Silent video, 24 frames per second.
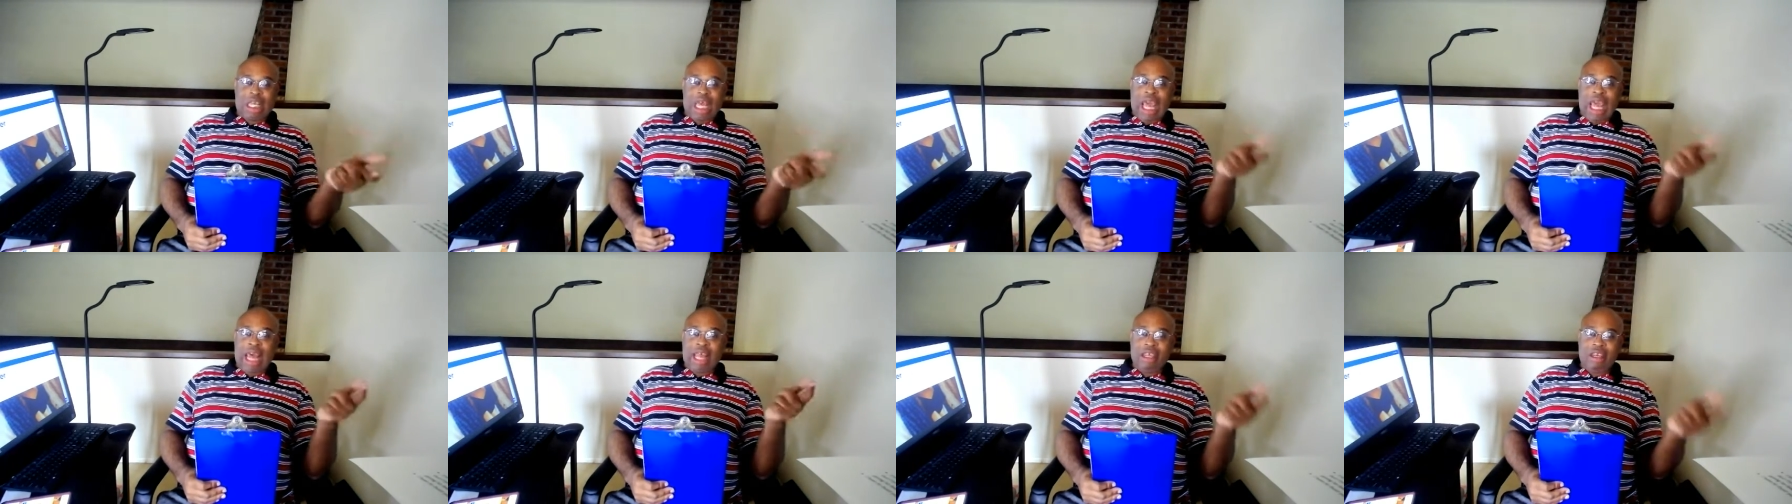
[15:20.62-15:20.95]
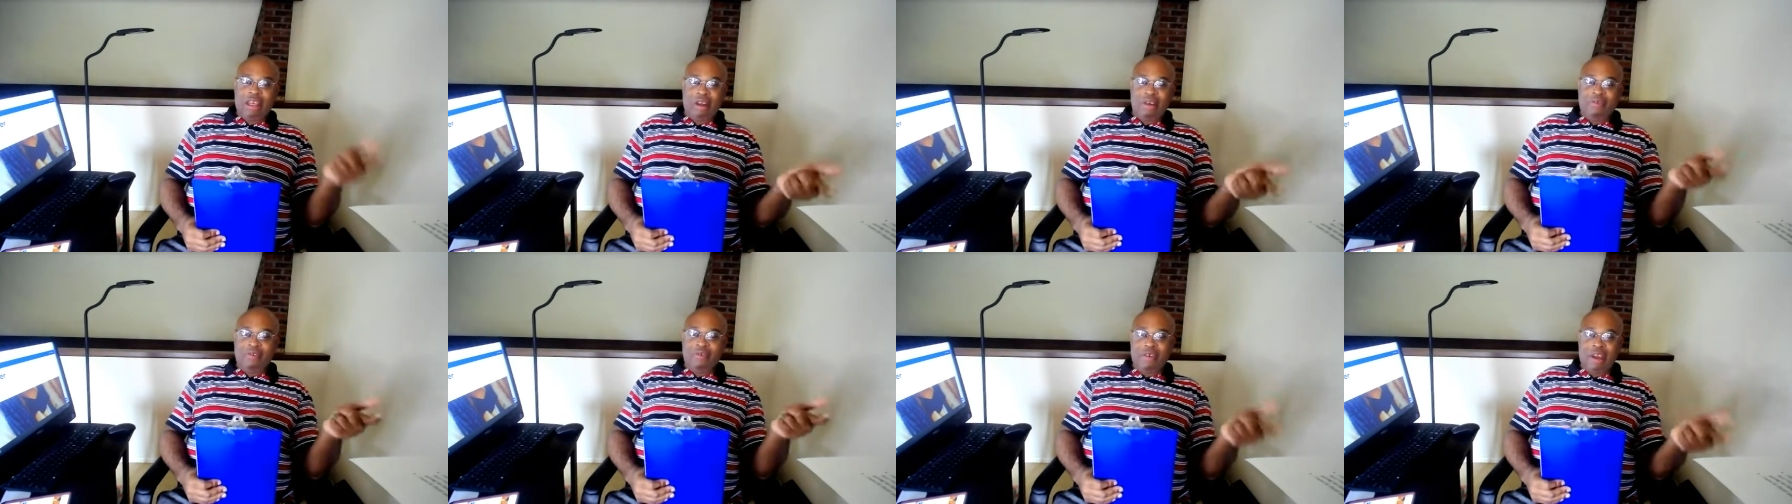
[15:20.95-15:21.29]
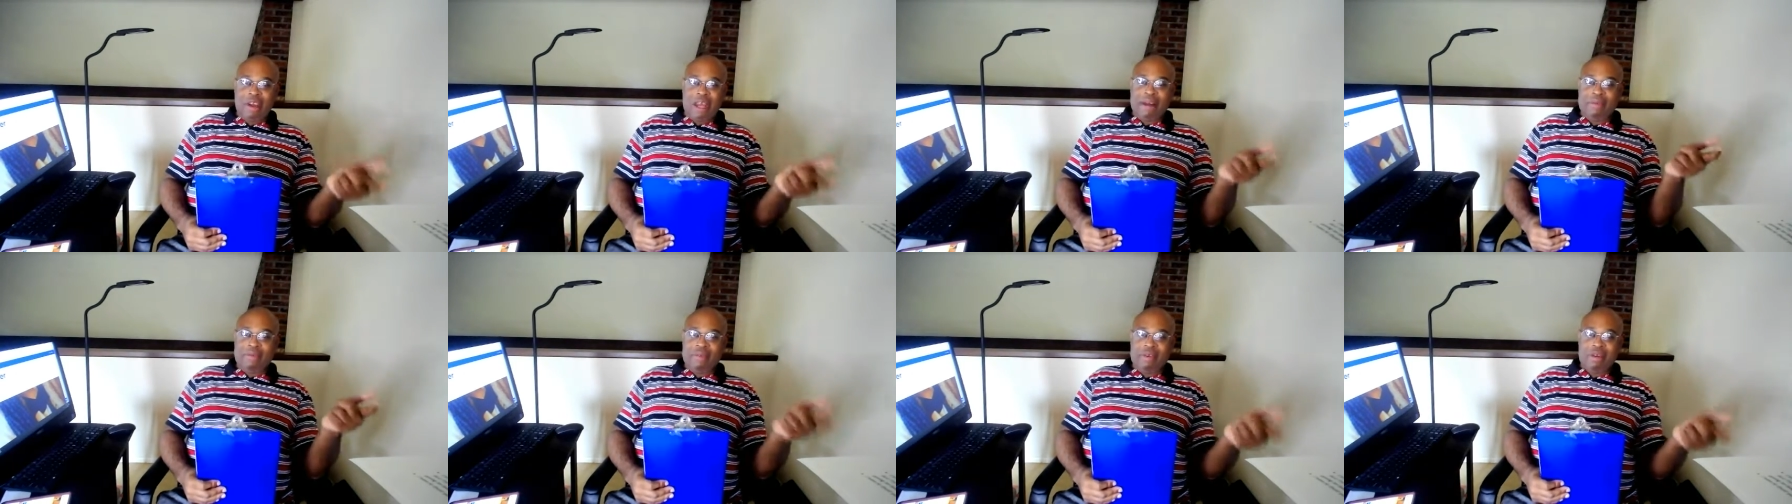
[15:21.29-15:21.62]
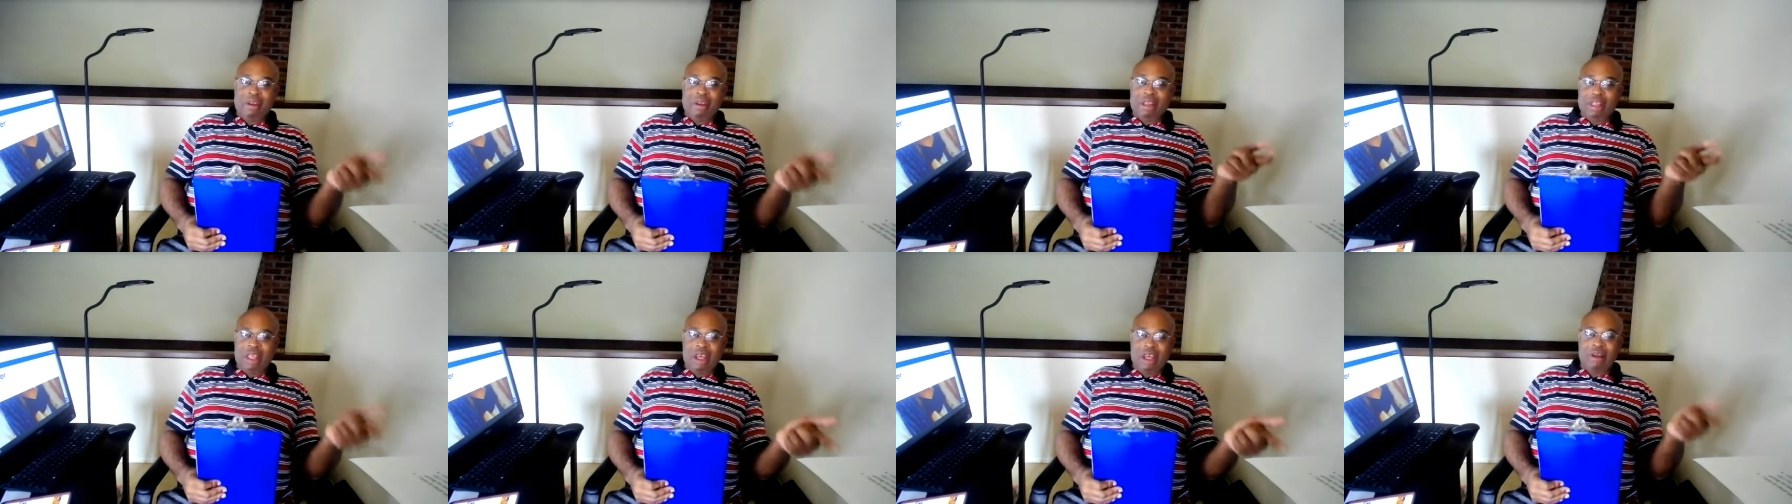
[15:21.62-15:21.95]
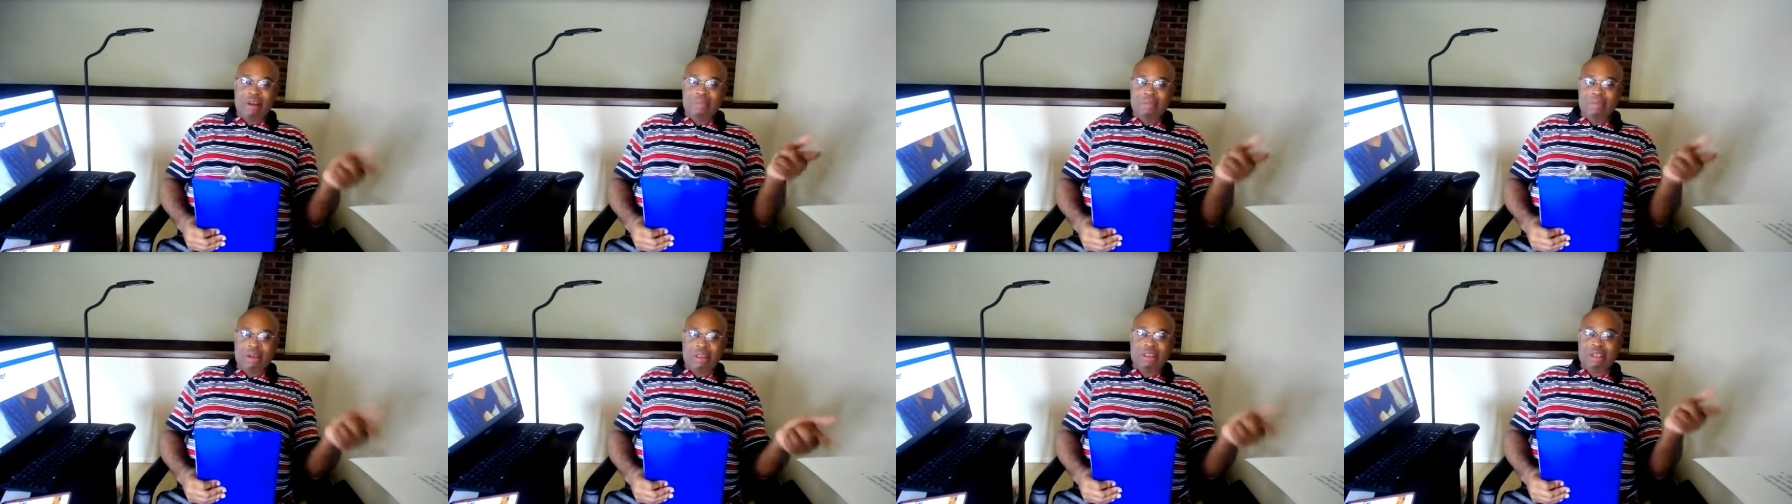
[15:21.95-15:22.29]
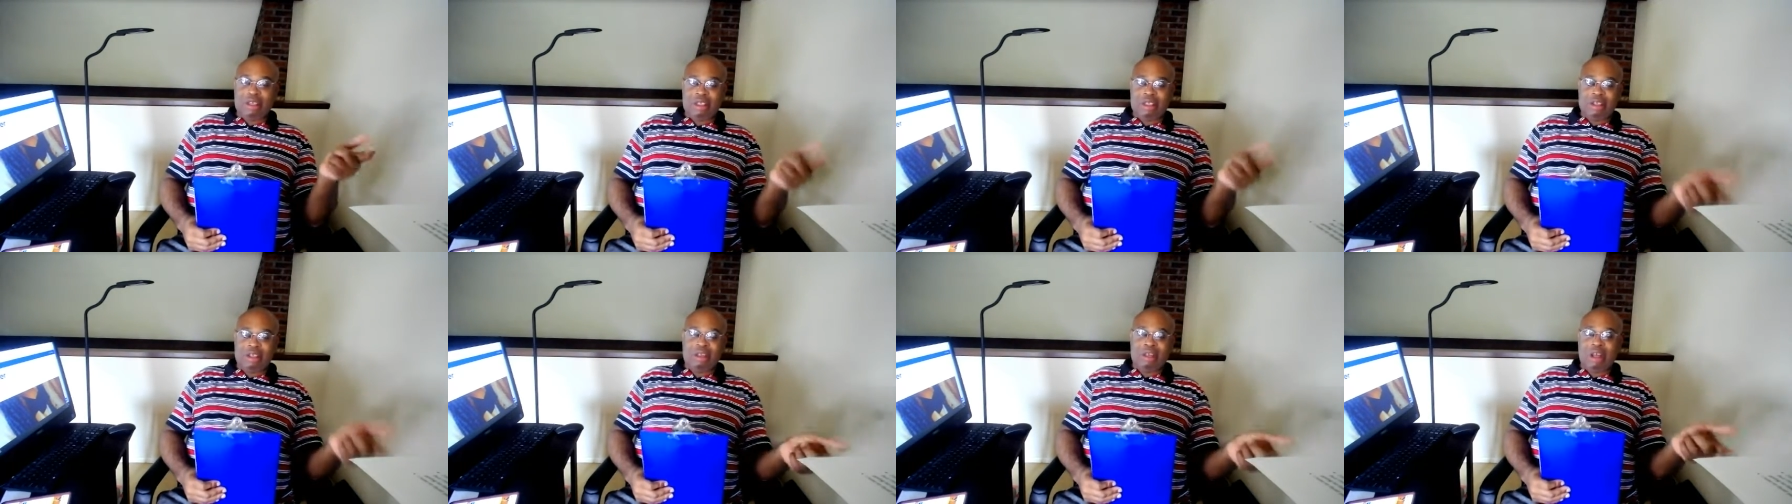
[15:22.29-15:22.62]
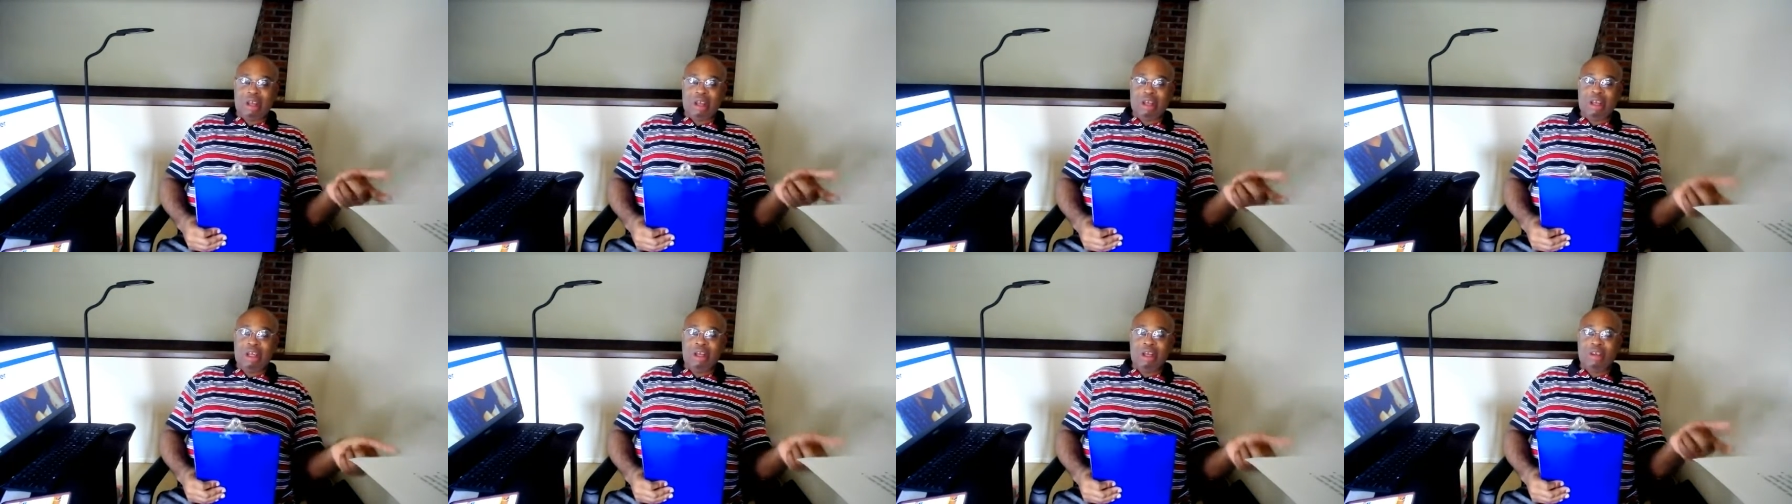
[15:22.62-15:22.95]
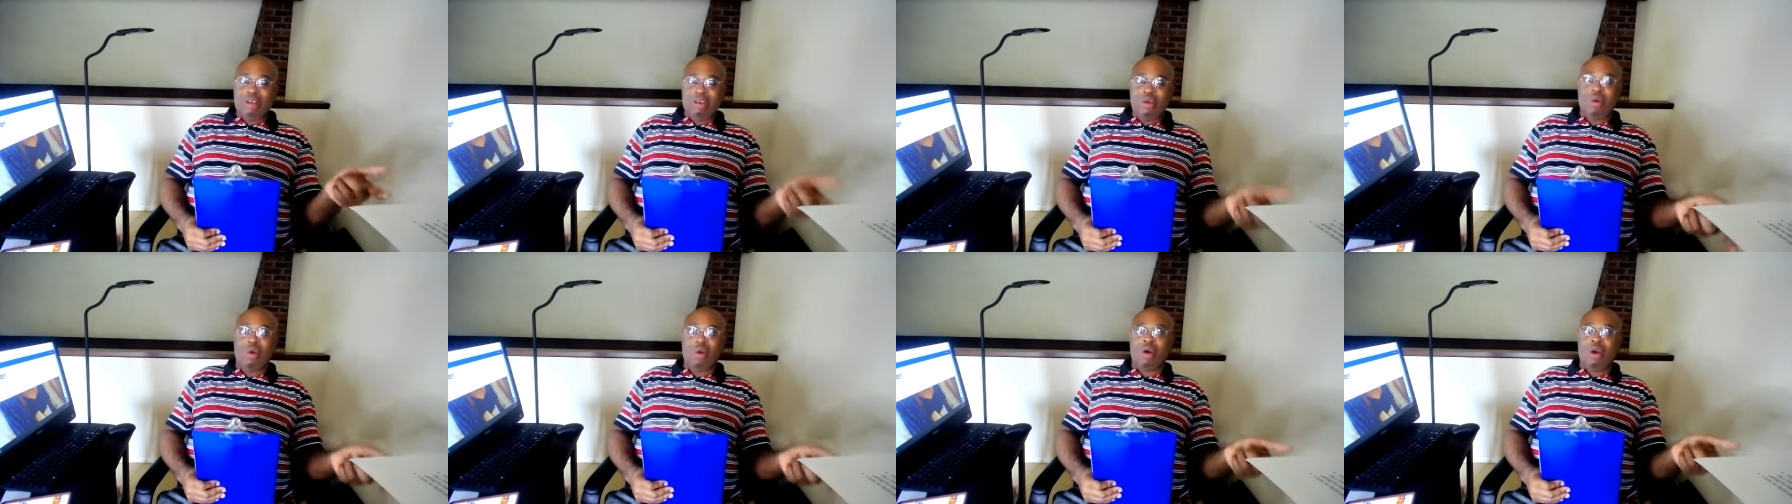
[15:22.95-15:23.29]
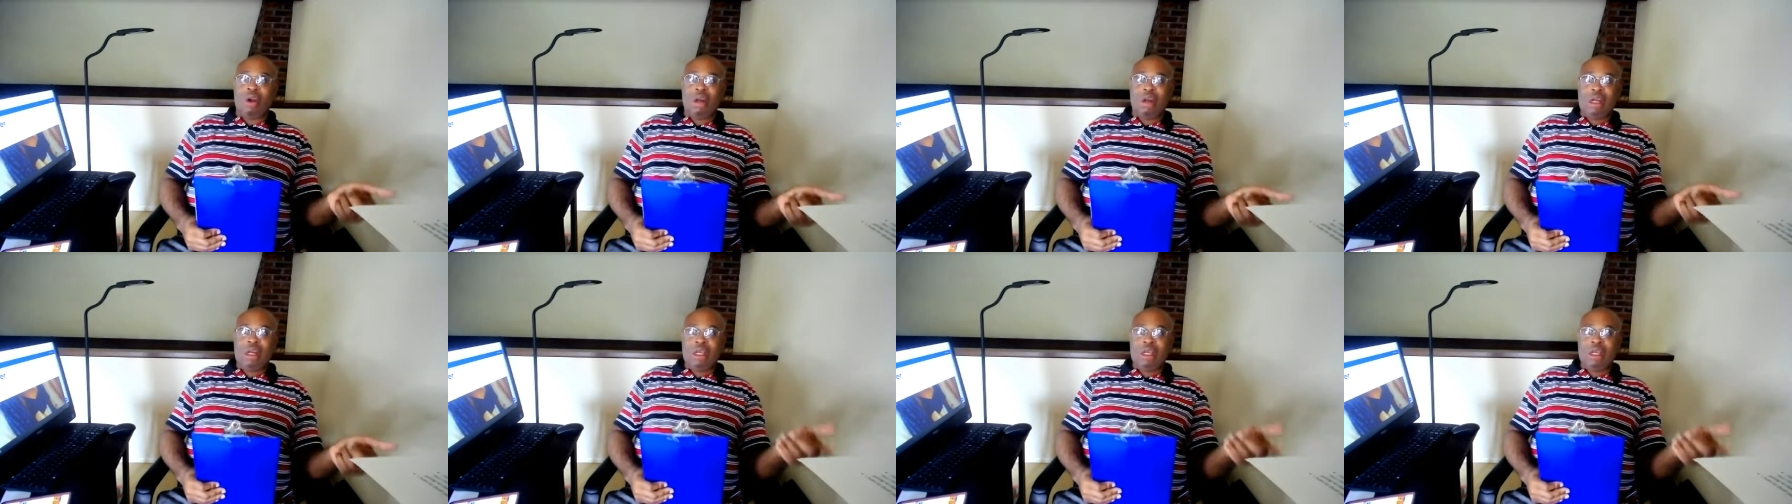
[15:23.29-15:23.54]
ask your friend if you can sell books on, in the store.